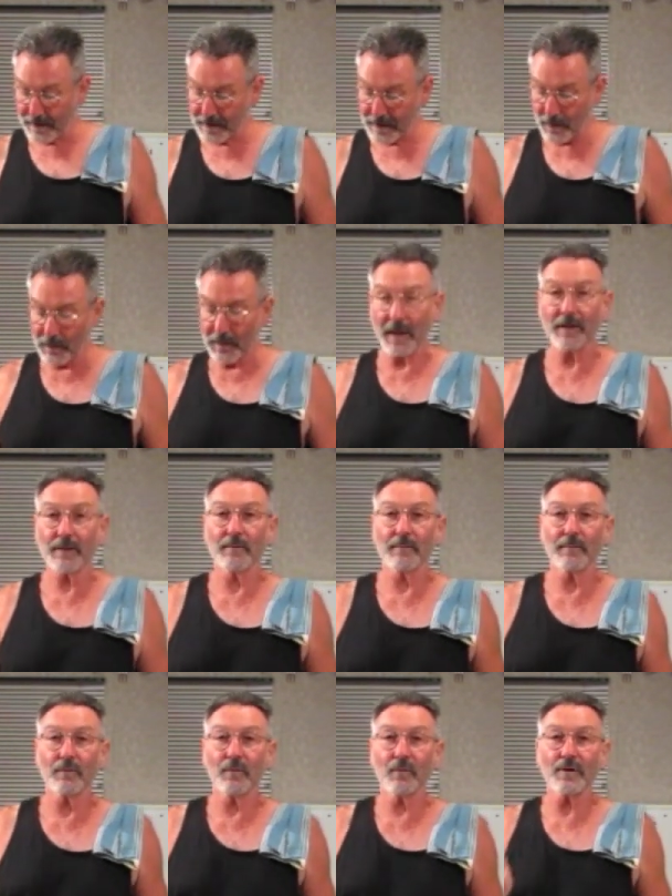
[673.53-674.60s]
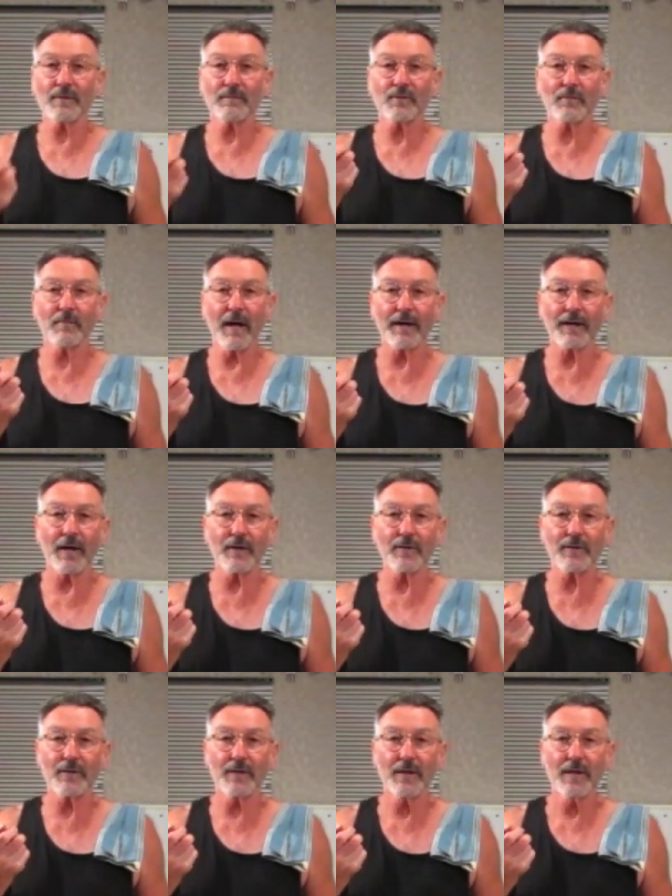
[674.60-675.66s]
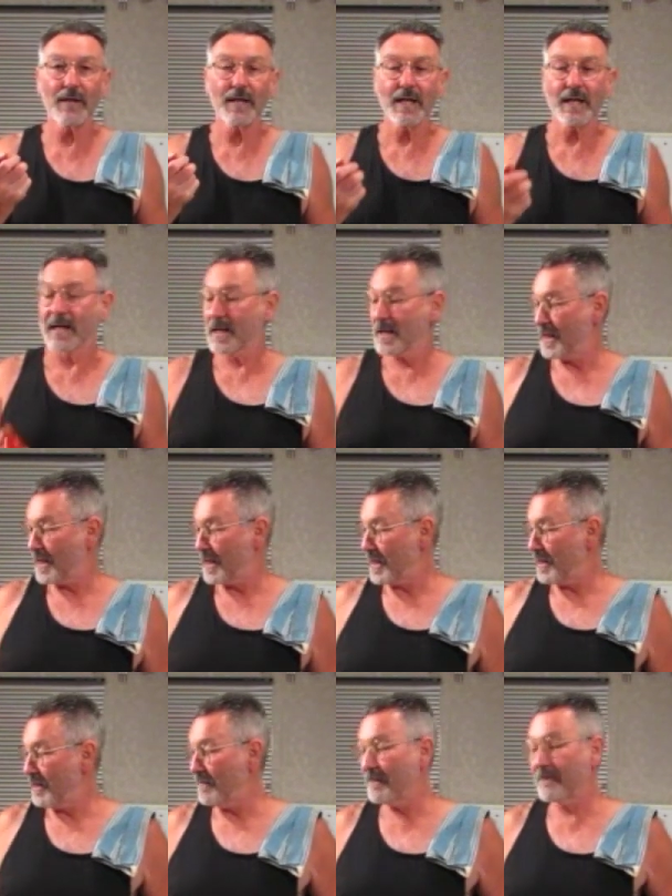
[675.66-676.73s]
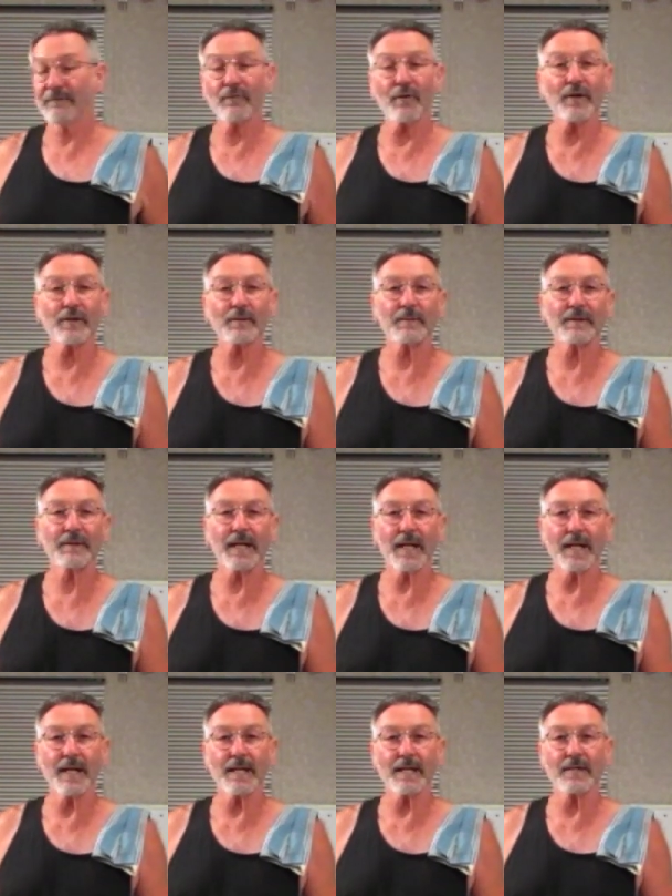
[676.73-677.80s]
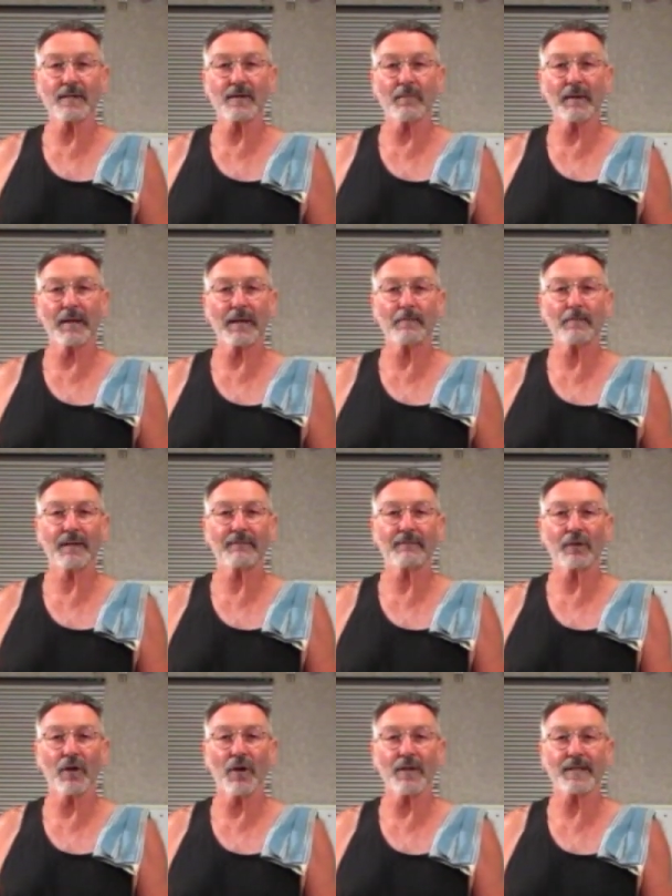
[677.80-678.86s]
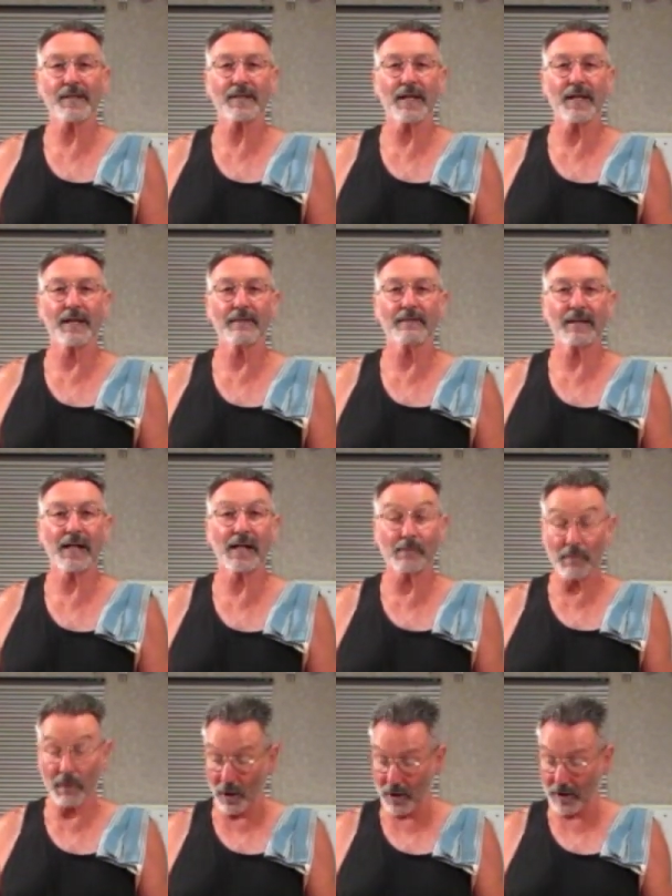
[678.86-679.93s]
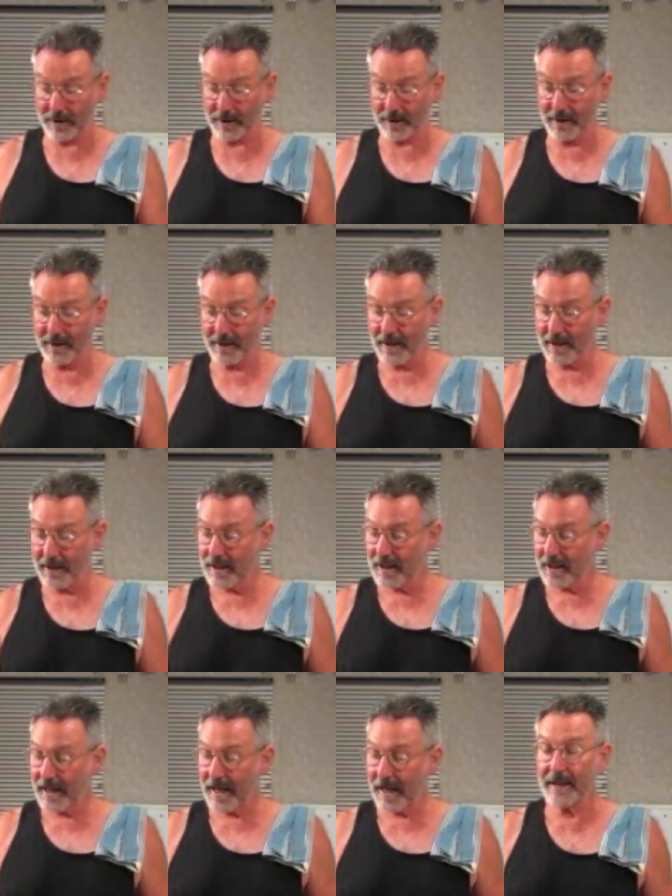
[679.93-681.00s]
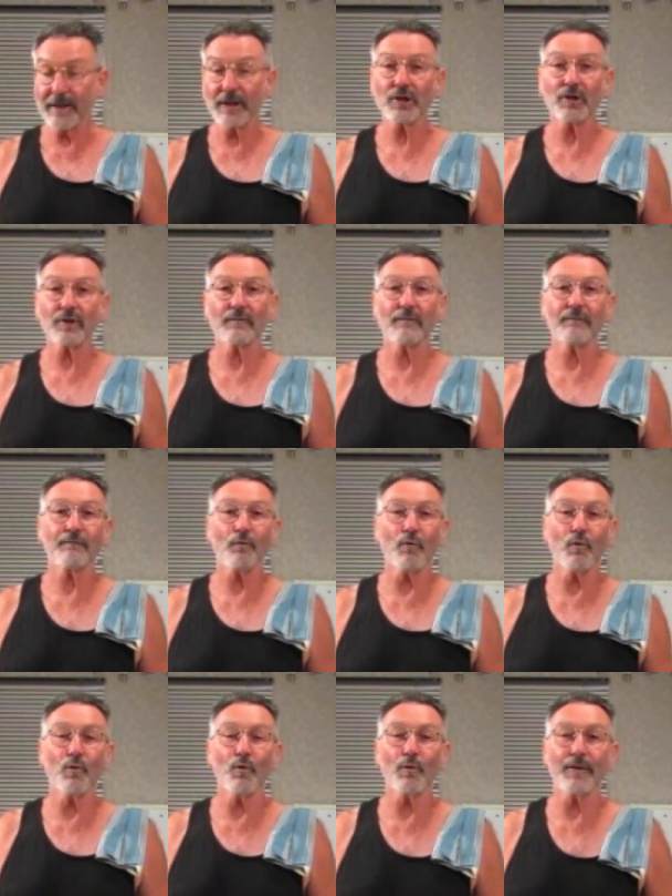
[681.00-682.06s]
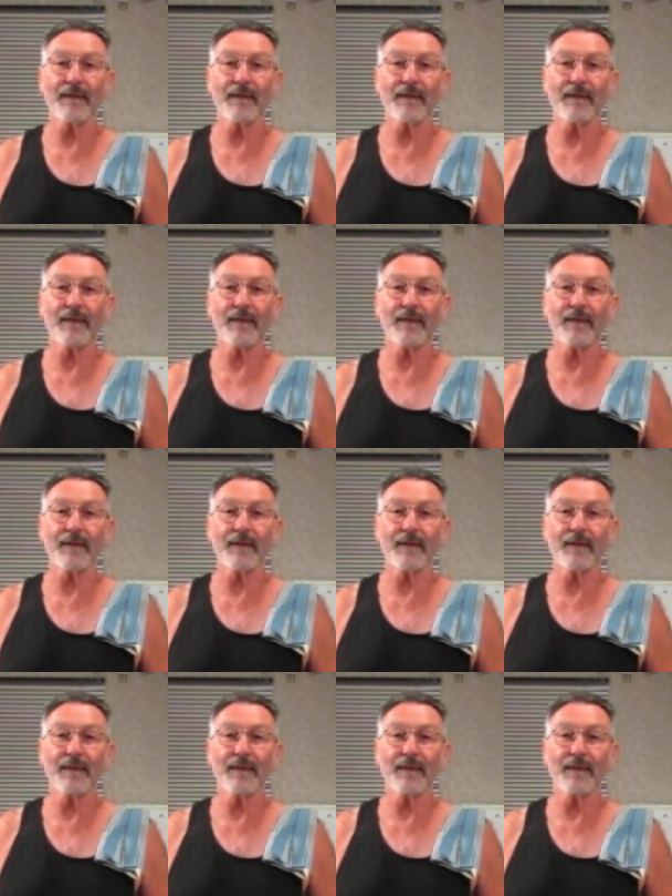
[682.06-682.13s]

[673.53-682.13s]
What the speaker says: So we're going to cook some tomatoes, fry them in there to make a bit of a nice caramelised addition for